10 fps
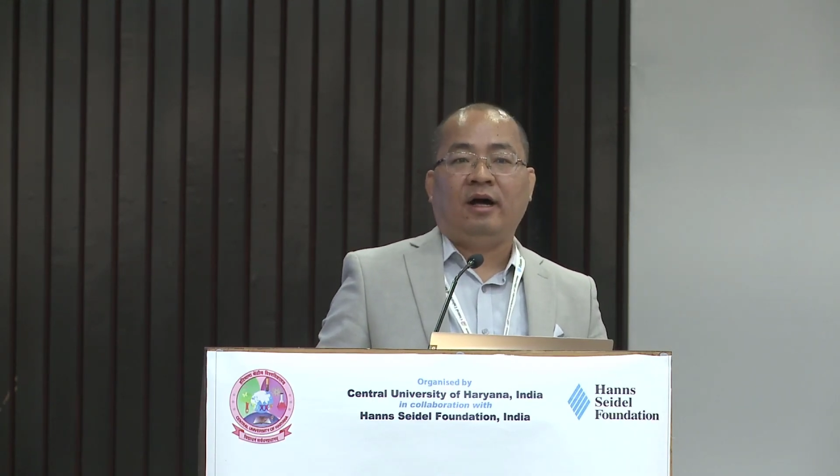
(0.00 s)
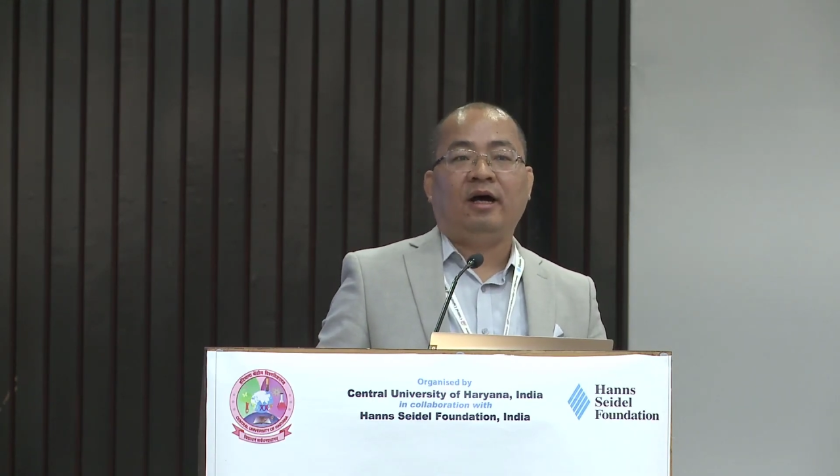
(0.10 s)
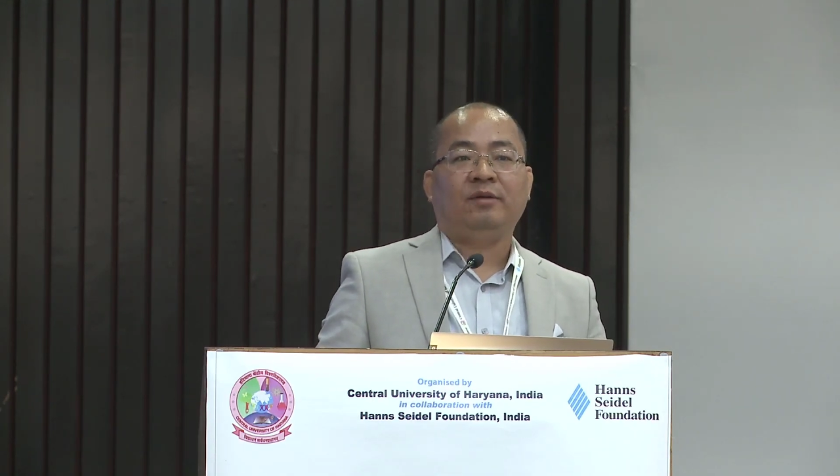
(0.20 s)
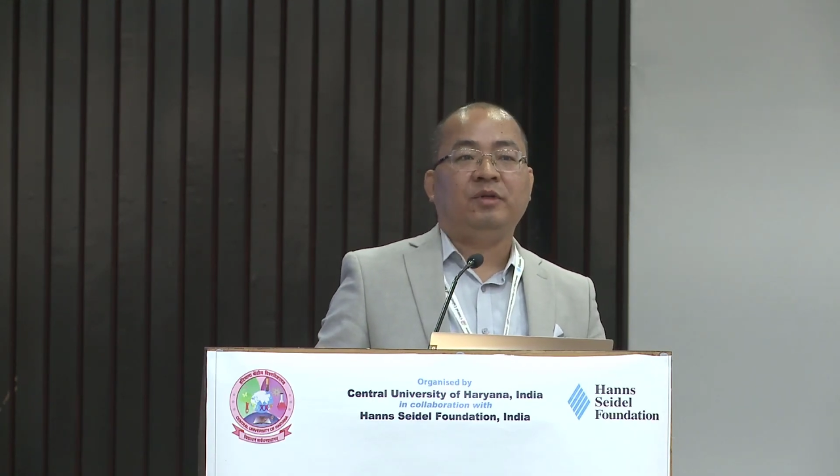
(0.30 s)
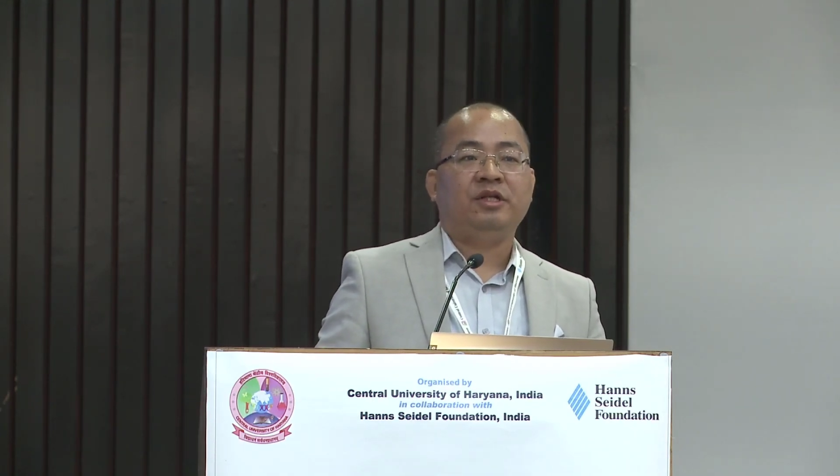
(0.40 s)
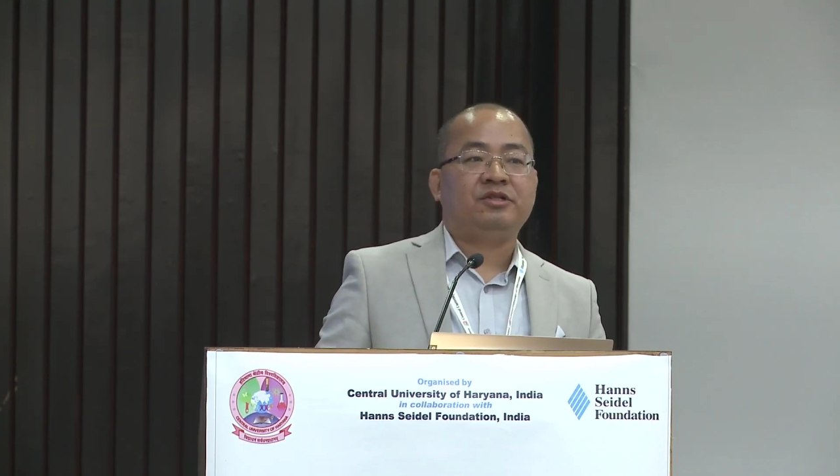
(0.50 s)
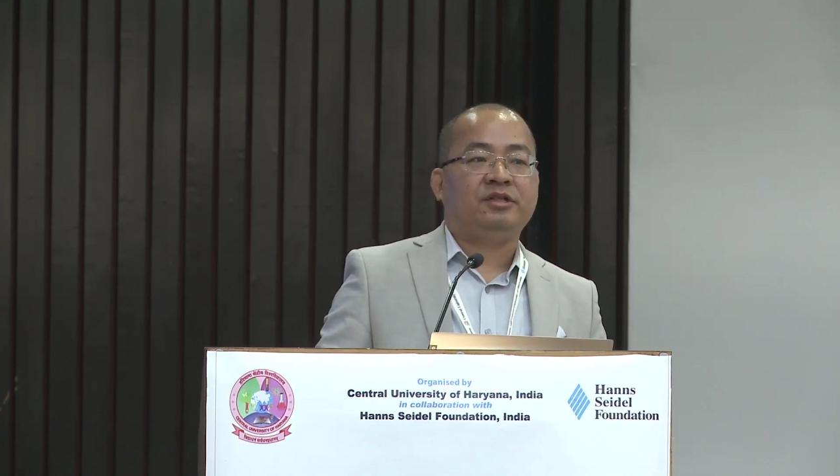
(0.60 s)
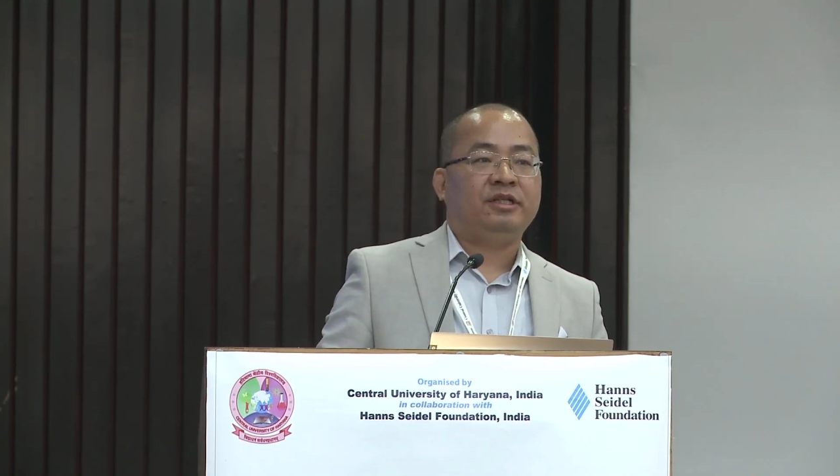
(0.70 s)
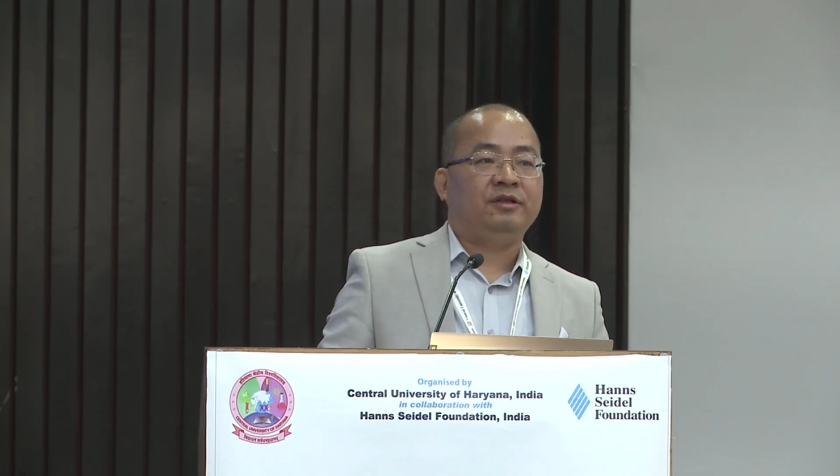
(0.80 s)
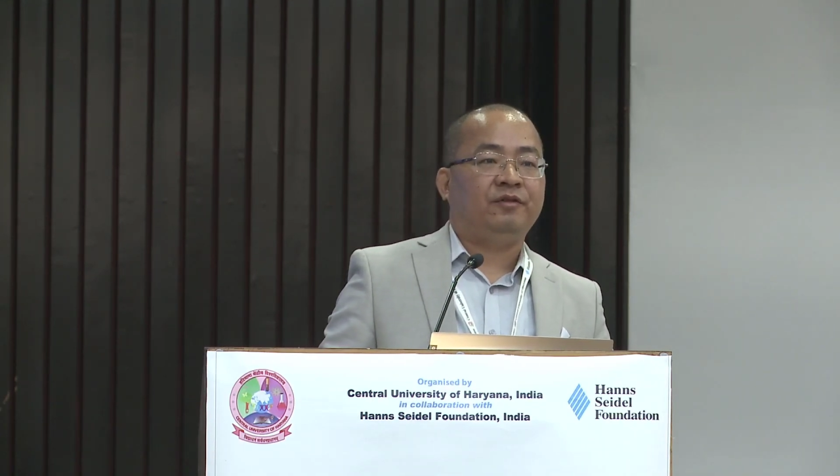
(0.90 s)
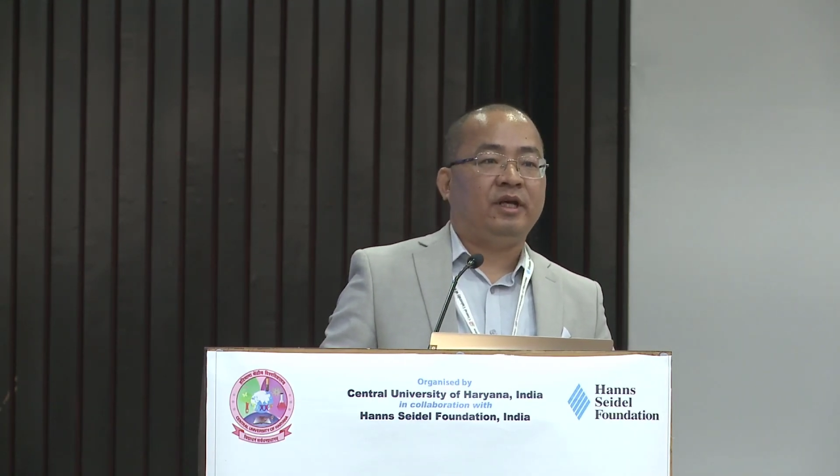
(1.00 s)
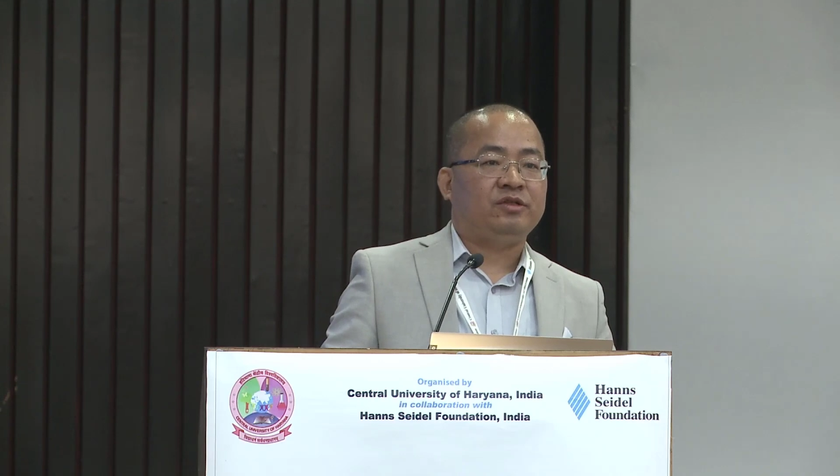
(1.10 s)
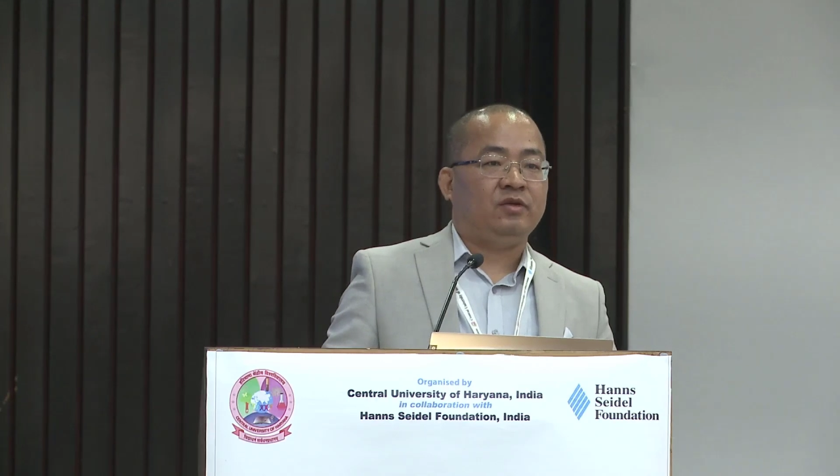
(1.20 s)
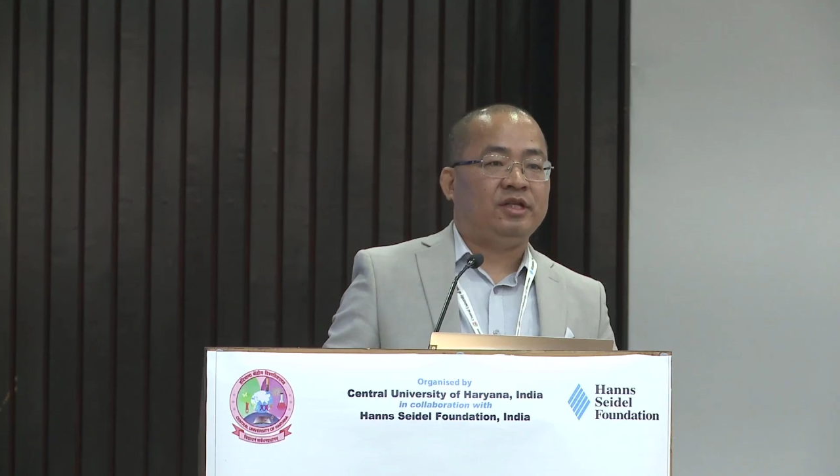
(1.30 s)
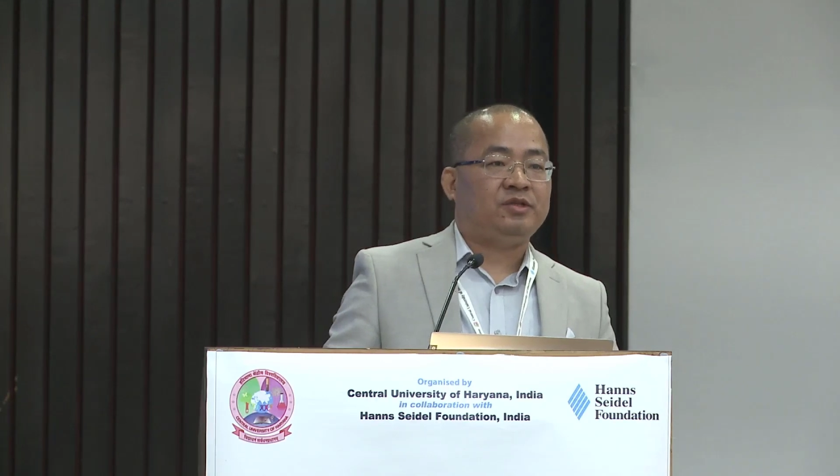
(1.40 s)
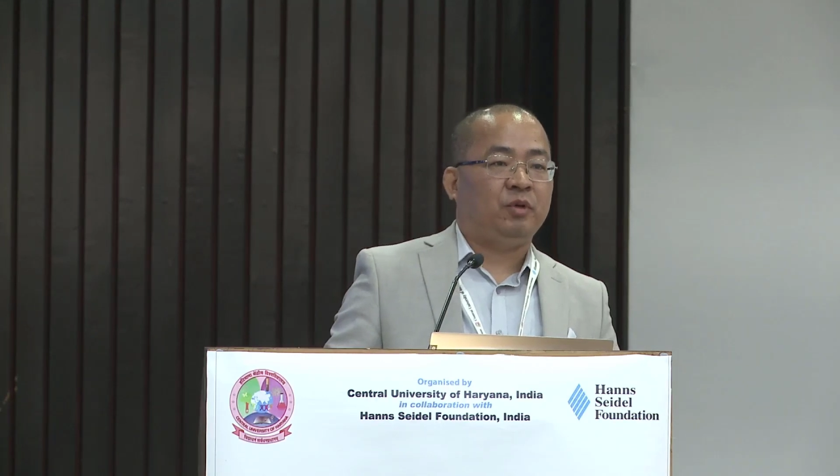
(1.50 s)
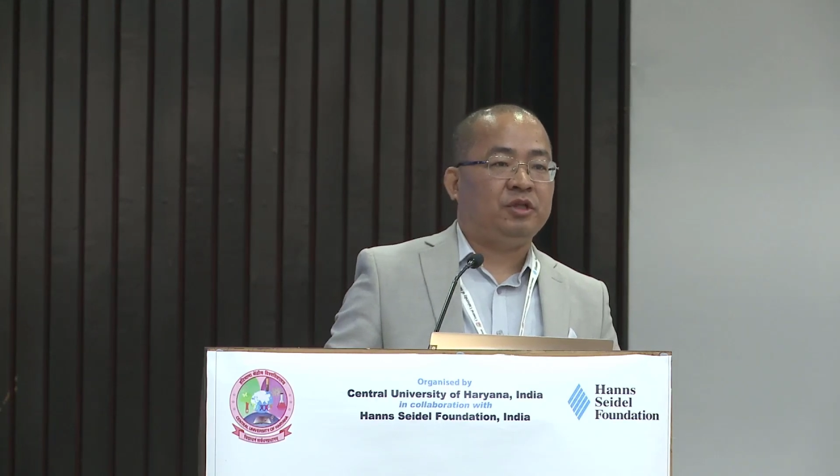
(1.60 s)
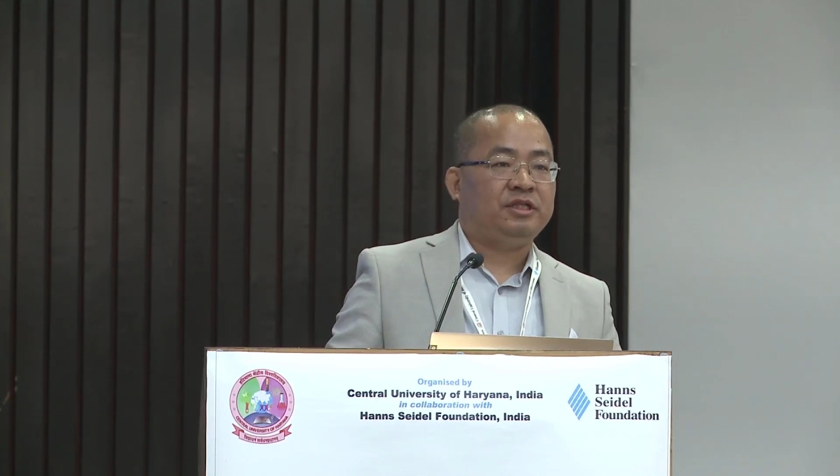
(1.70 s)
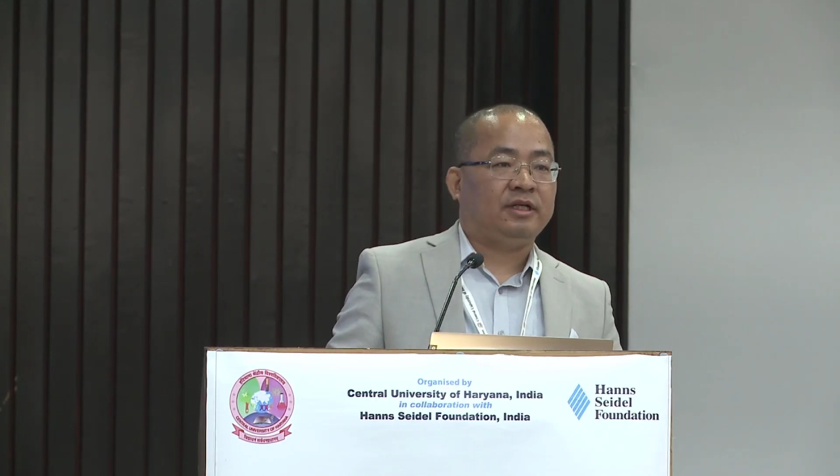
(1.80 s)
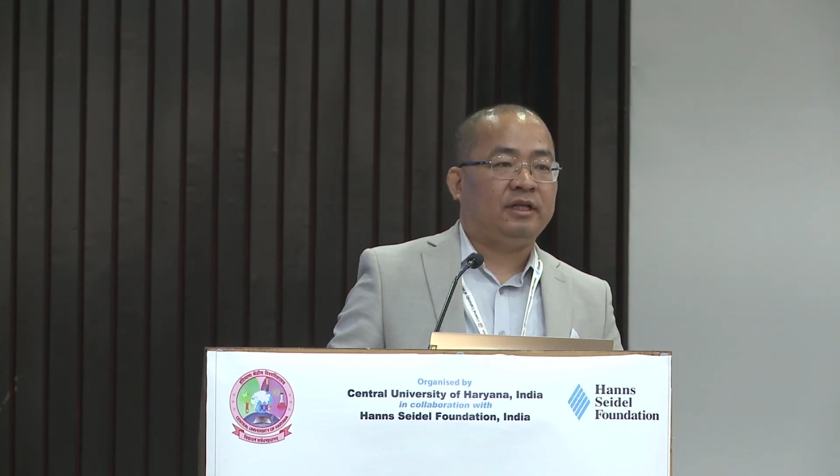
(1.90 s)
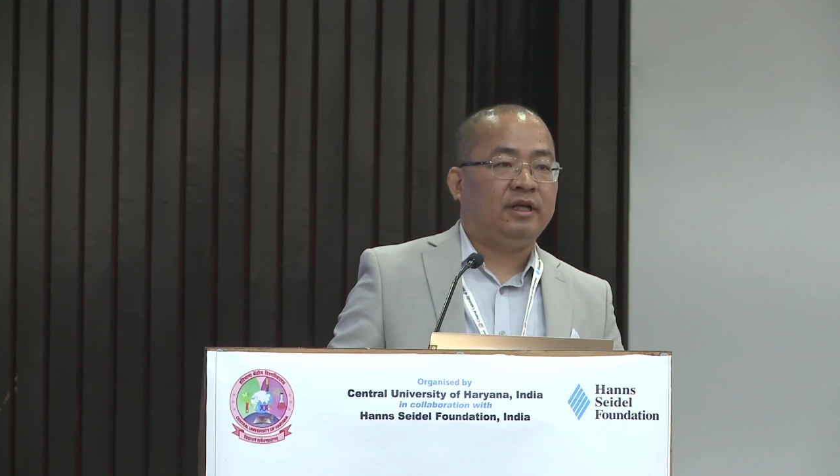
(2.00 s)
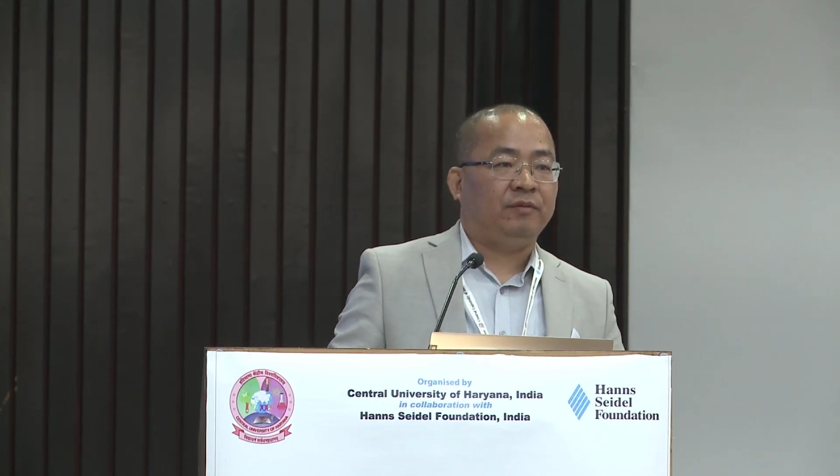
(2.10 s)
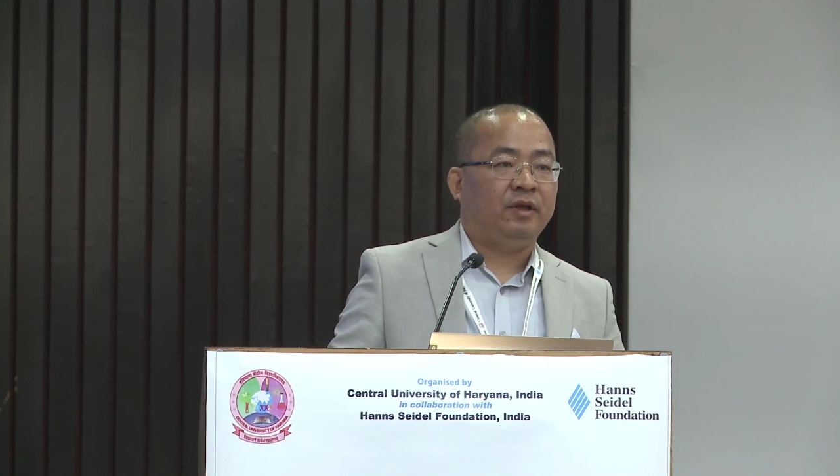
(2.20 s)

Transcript: administrative as well as political